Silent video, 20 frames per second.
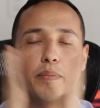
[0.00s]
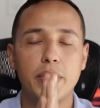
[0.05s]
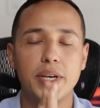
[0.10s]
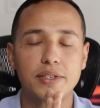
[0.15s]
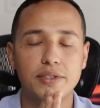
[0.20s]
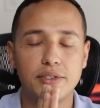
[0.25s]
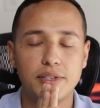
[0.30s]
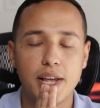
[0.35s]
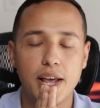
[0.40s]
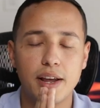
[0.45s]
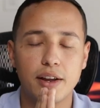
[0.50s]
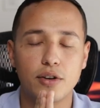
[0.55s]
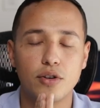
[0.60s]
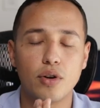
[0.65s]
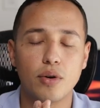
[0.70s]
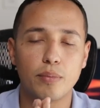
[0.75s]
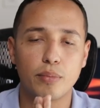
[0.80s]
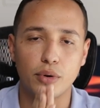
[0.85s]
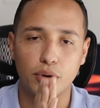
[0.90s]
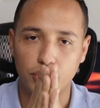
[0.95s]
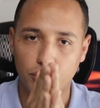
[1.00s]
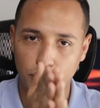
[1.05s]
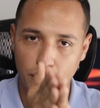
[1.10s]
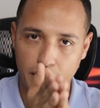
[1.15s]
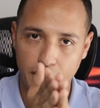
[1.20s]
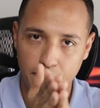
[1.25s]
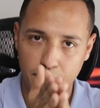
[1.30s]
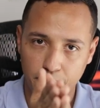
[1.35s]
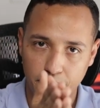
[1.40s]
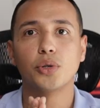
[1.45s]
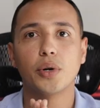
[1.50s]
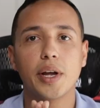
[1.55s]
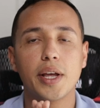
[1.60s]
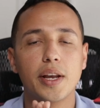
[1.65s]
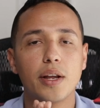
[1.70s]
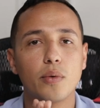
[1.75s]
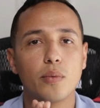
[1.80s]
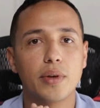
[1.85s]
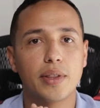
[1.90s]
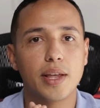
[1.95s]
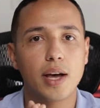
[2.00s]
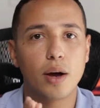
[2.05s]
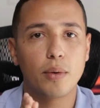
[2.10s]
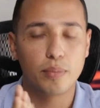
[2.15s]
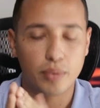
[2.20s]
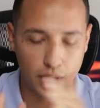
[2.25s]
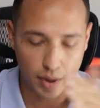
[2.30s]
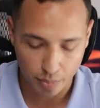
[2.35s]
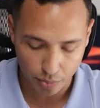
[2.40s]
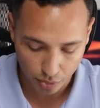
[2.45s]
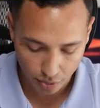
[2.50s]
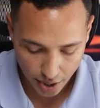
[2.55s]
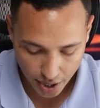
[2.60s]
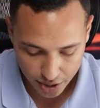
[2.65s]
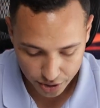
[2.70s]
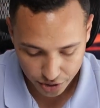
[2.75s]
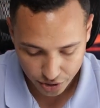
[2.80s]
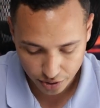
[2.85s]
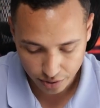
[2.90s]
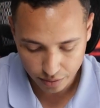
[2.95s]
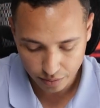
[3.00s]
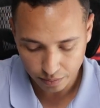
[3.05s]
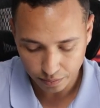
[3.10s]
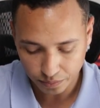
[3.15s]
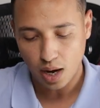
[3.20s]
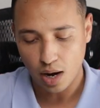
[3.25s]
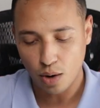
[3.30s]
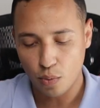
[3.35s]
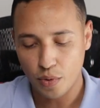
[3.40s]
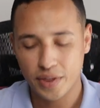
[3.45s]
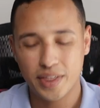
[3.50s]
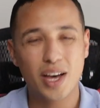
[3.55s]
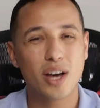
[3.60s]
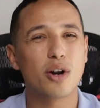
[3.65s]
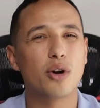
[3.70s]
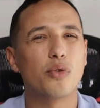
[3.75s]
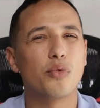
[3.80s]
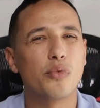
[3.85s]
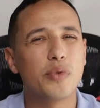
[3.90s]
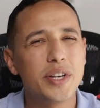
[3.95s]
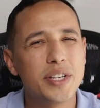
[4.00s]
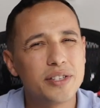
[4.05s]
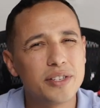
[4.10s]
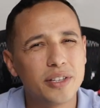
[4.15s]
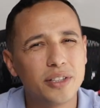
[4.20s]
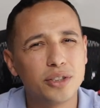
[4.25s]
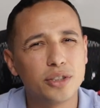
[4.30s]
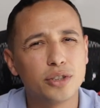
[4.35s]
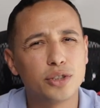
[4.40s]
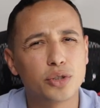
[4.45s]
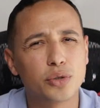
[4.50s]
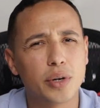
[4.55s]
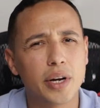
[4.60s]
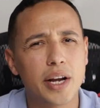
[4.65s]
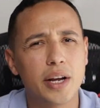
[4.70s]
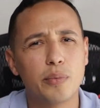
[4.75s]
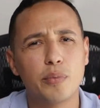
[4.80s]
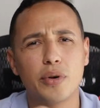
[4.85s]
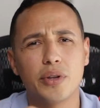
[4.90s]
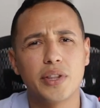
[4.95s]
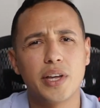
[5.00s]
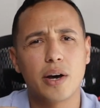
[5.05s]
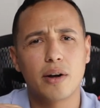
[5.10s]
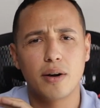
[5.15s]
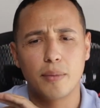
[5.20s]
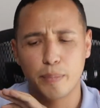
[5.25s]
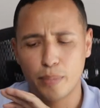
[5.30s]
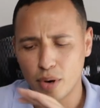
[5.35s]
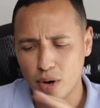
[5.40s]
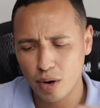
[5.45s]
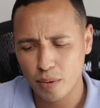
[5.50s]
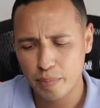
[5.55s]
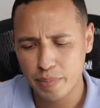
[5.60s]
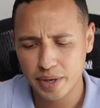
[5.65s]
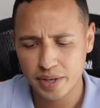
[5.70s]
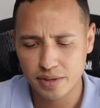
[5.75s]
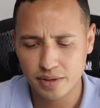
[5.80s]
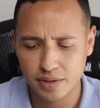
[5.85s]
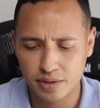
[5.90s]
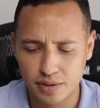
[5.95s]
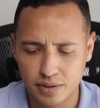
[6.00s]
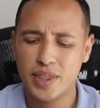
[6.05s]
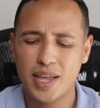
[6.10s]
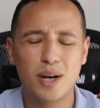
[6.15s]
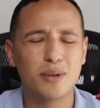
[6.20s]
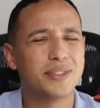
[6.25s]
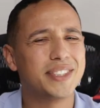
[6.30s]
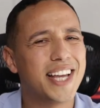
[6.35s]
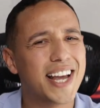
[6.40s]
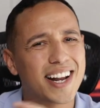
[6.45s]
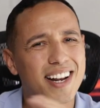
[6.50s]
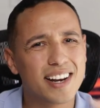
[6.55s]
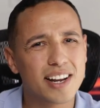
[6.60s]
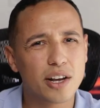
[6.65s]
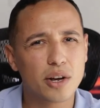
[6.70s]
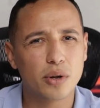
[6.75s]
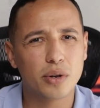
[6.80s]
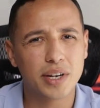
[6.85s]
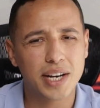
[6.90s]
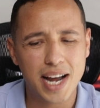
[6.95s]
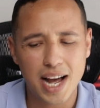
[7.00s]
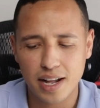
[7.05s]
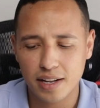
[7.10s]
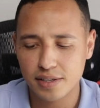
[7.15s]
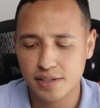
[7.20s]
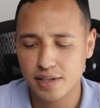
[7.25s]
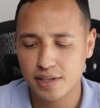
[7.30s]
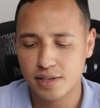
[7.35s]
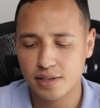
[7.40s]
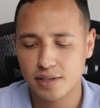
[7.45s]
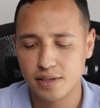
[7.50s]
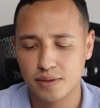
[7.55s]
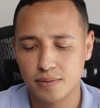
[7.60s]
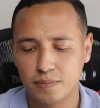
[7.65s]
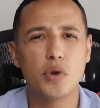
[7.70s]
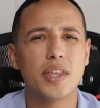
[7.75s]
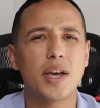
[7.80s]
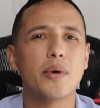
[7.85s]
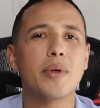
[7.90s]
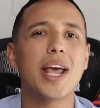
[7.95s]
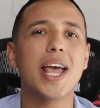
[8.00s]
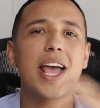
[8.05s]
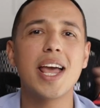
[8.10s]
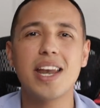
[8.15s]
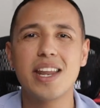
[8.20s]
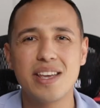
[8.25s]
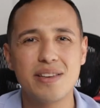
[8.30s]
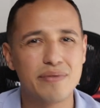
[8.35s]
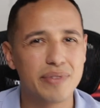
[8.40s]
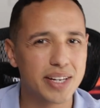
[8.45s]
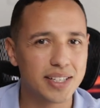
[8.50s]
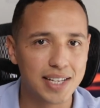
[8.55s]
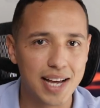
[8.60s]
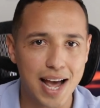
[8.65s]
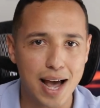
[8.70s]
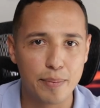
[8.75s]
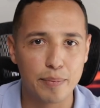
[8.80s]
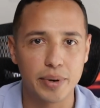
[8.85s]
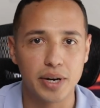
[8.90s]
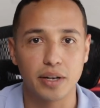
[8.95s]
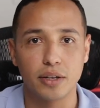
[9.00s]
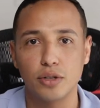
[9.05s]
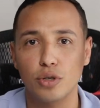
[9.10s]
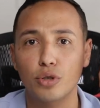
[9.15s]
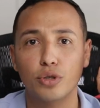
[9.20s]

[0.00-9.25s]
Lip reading: Mistake number three, trading without preparation, without a reason to trade, without a purpose, without technical analysis, without any event happening.